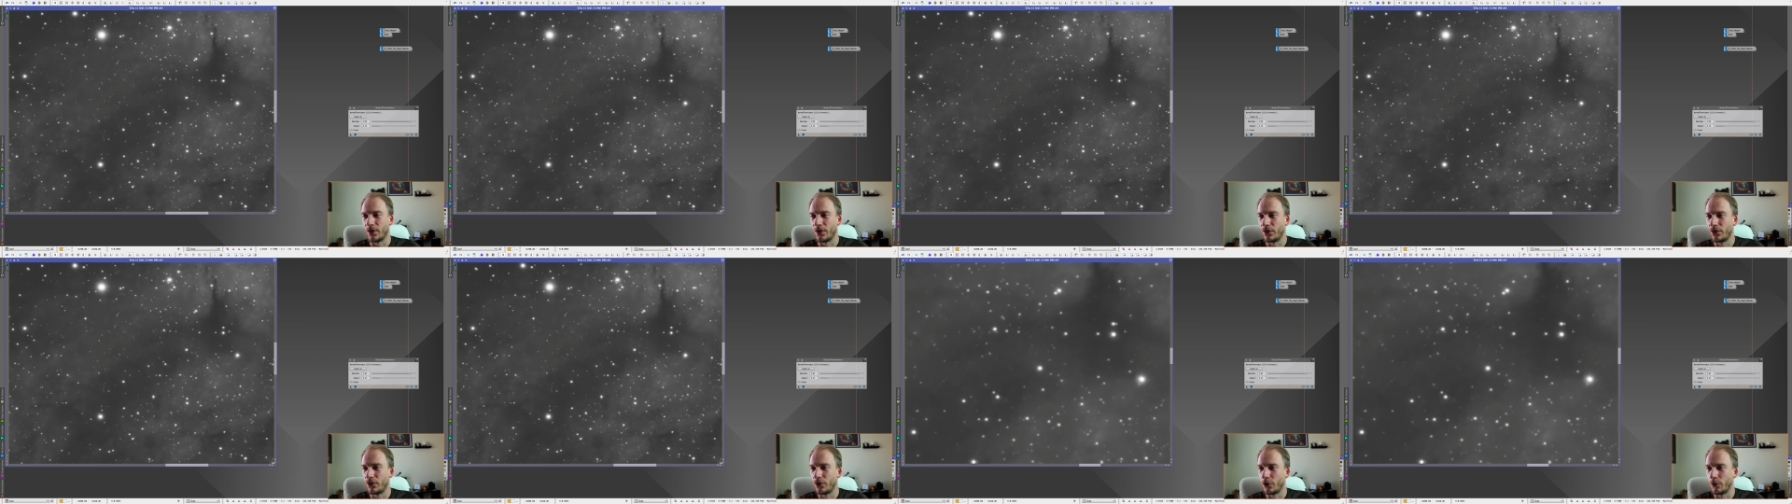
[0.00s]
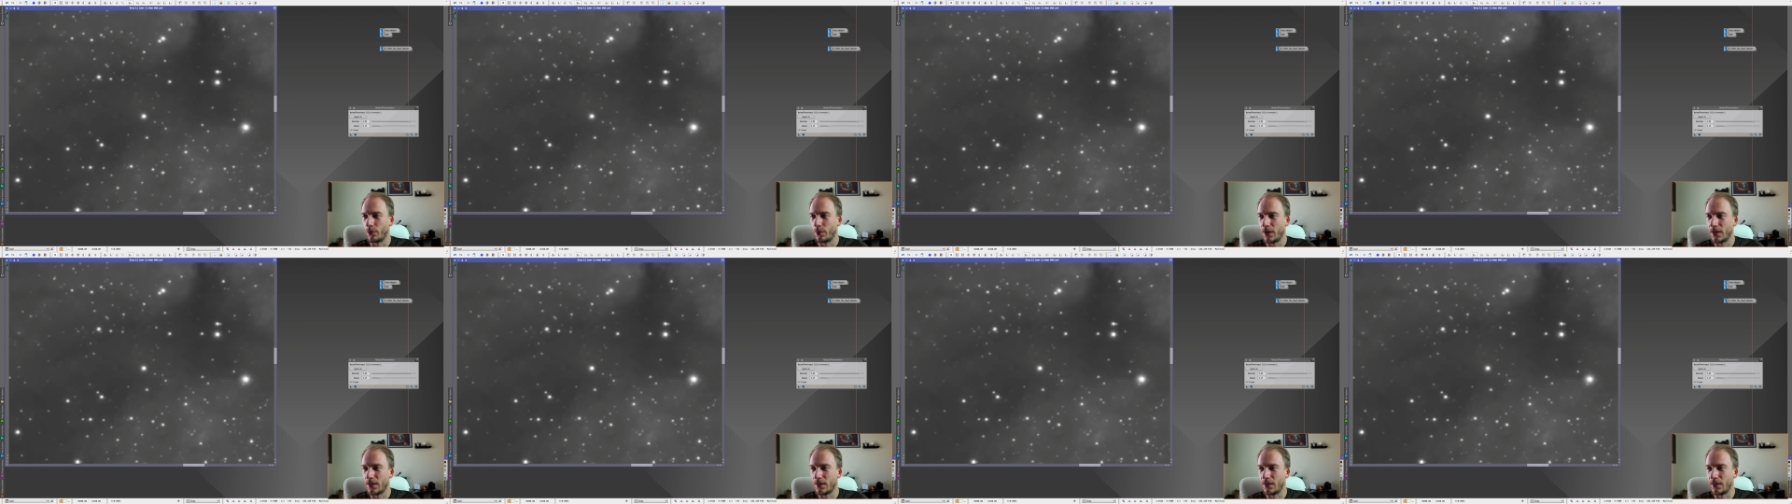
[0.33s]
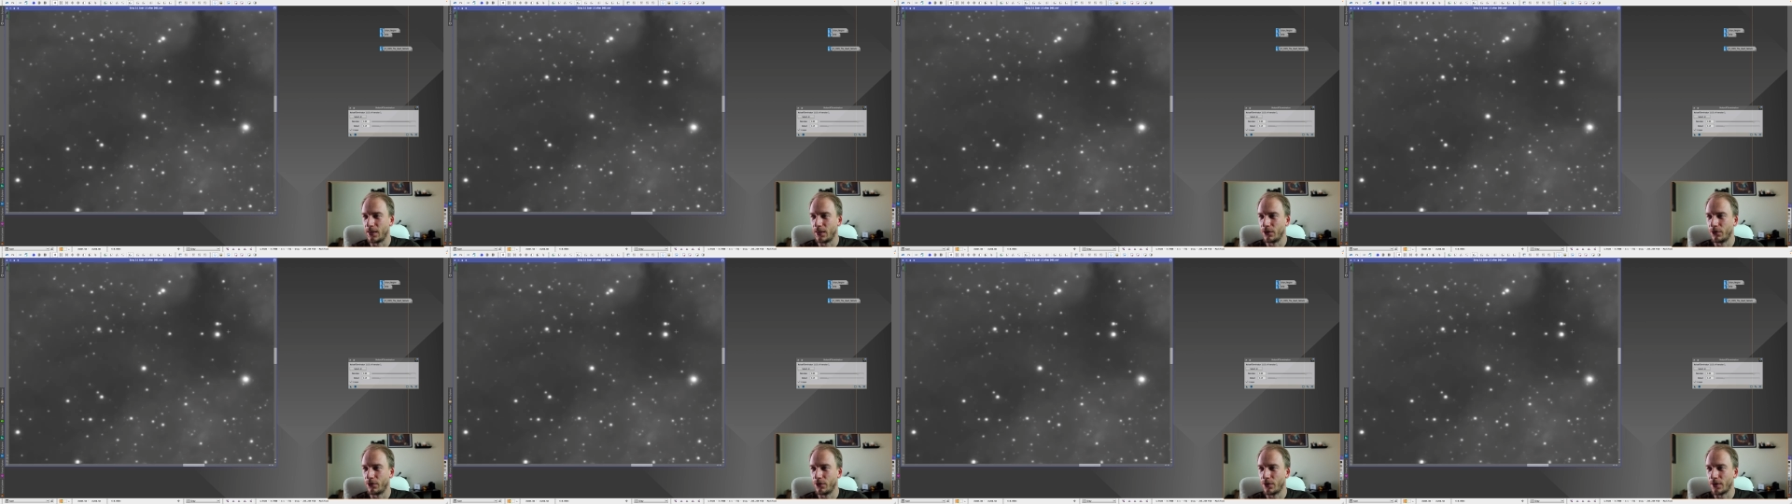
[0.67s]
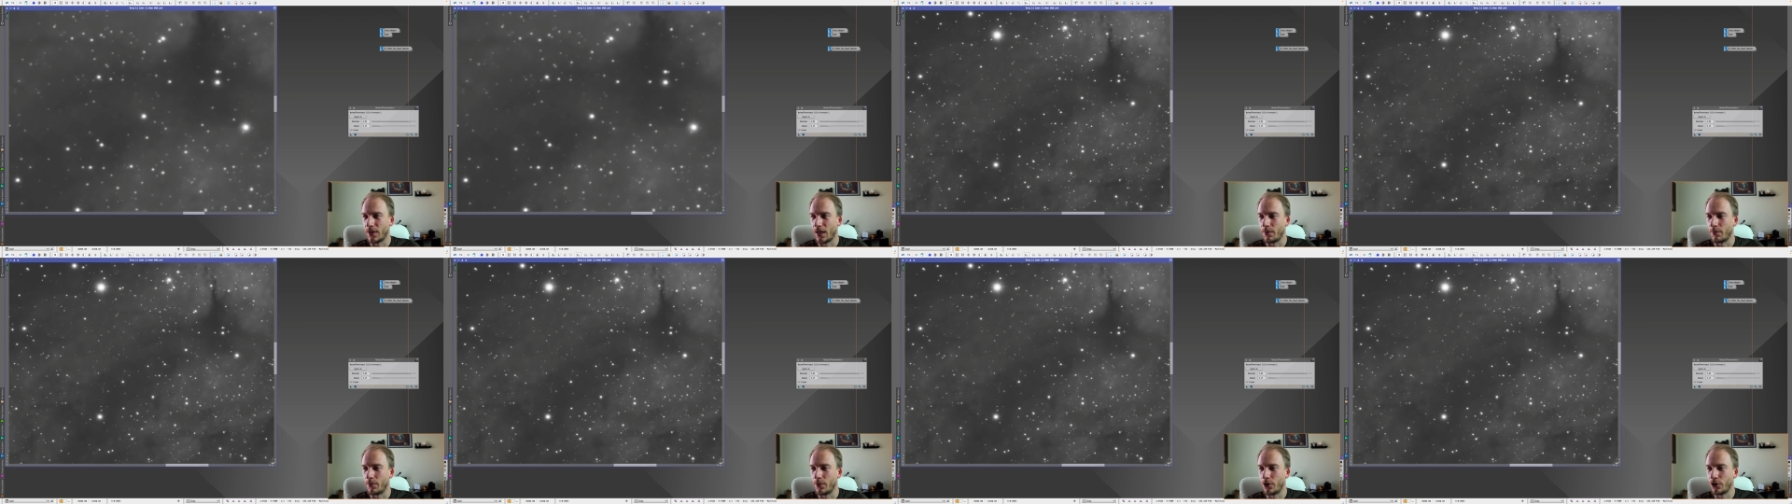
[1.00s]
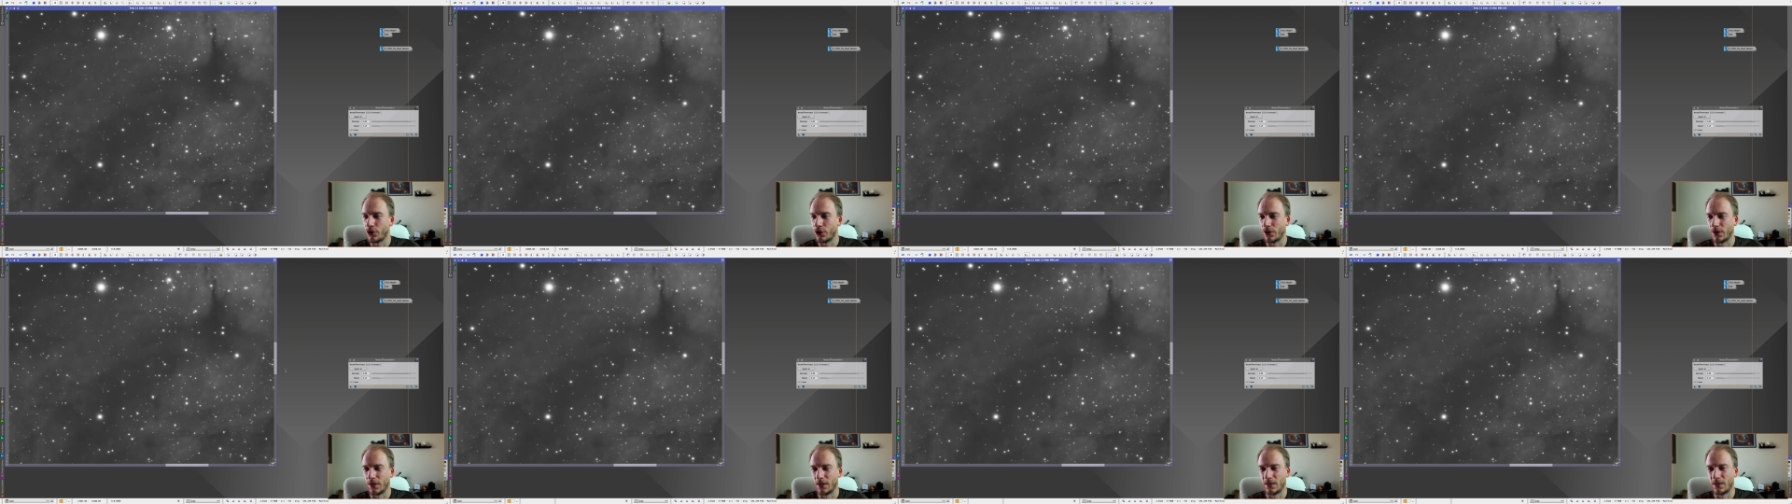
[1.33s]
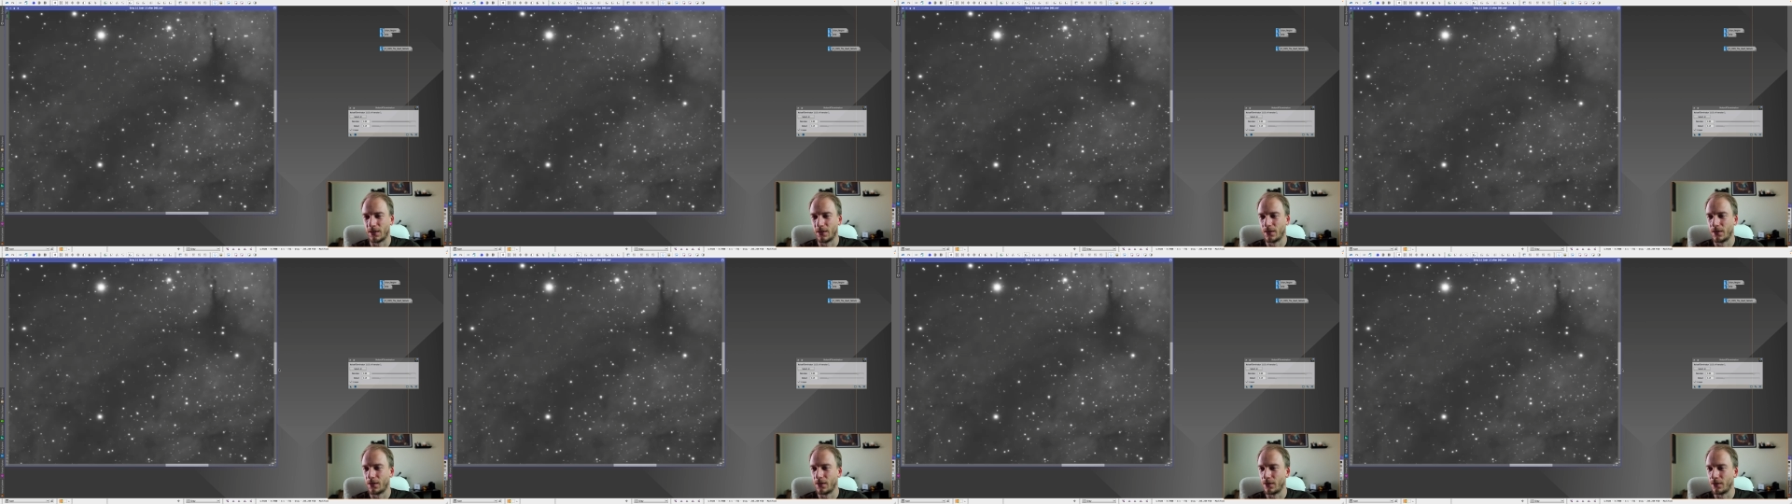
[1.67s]
of Topaz denoise that much because
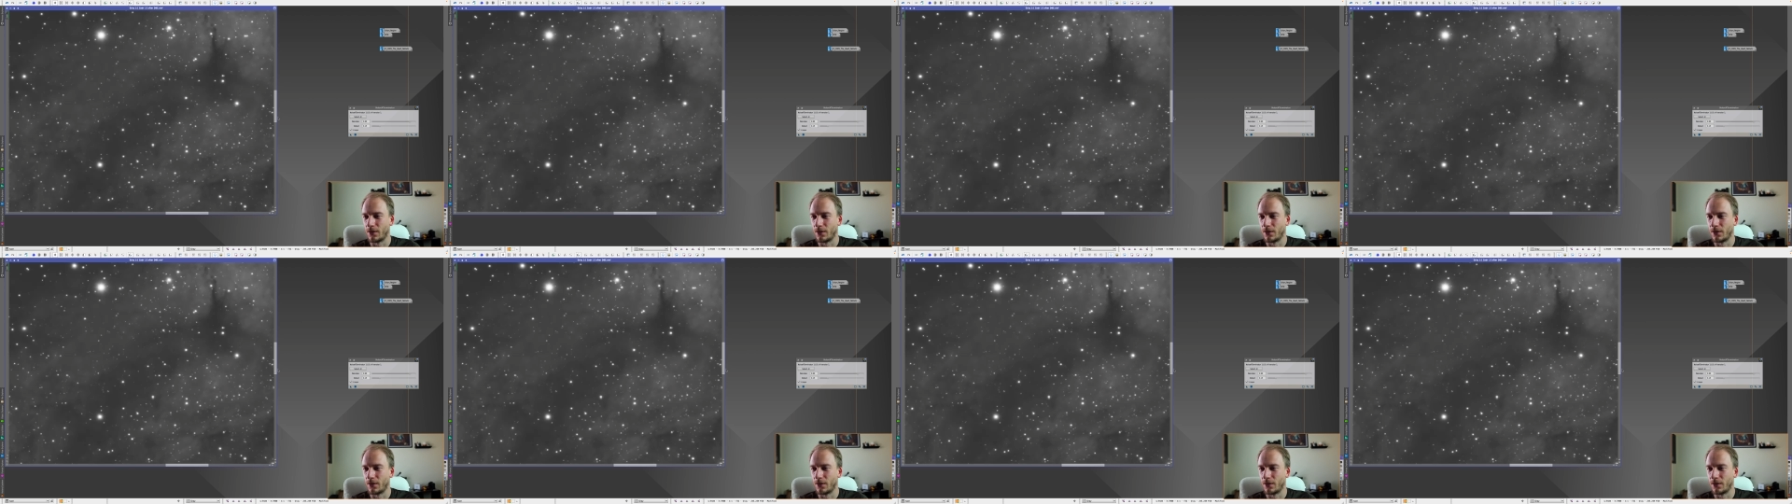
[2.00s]
it's